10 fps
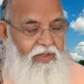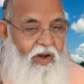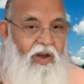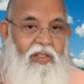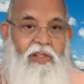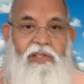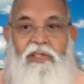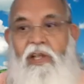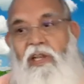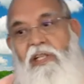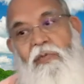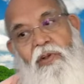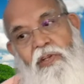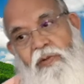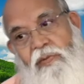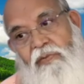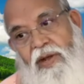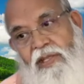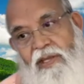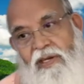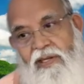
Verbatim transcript: or the son is because of the father.